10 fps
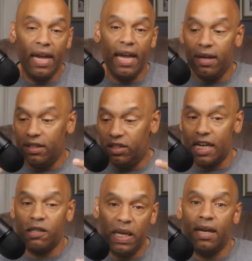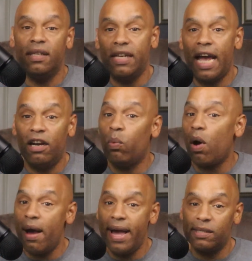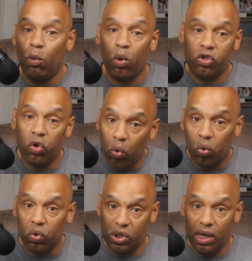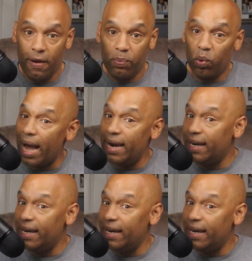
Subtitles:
Just because Daniel Dubois has more tools right?